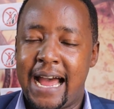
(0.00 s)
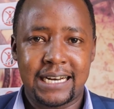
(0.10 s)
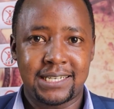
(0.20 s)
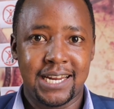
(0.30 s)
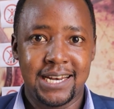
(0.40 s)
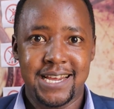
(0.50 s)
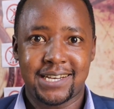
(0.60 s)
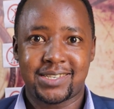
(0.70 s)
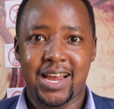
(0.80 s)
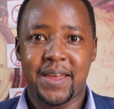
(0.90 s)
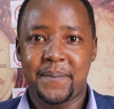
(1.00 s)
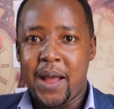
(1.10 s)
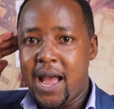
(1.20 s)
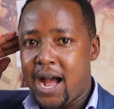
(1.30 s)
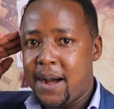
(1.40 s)
And until next time,
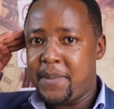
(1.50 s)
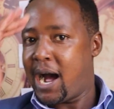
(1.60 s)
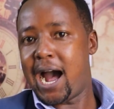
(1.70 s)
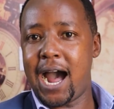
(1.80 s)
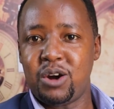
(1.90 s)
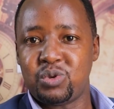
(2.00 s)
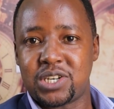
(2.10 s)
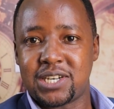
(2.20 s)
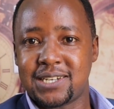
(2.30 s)
I'm out.